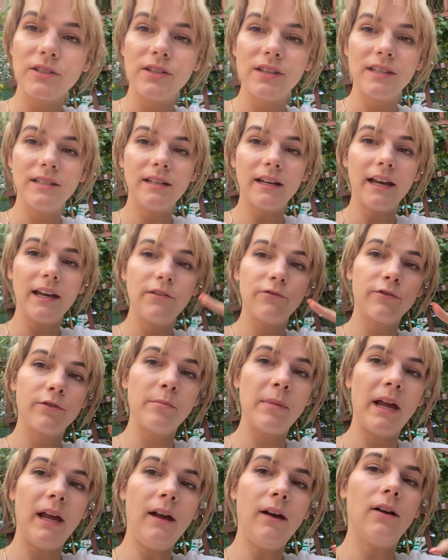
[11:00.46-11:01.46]
to the diet
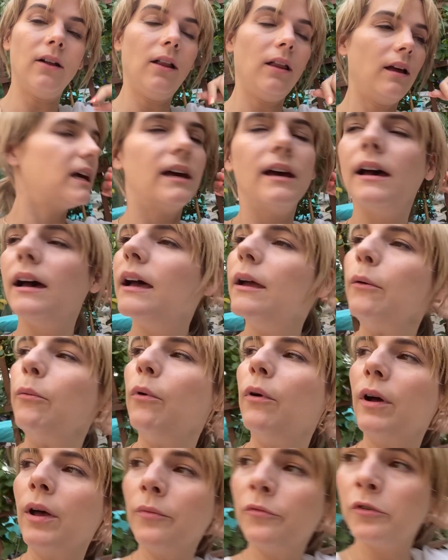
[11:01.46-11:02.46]
from hell. I
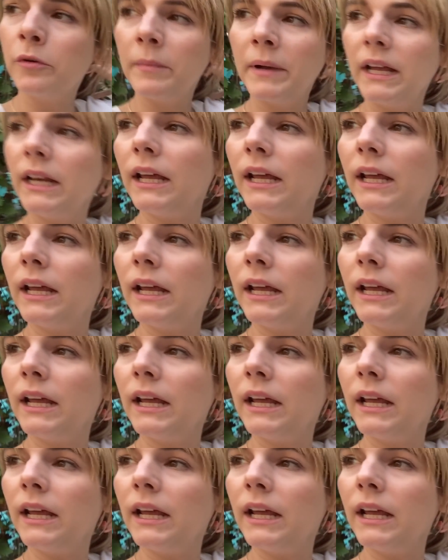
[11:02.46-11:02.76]
woke up from my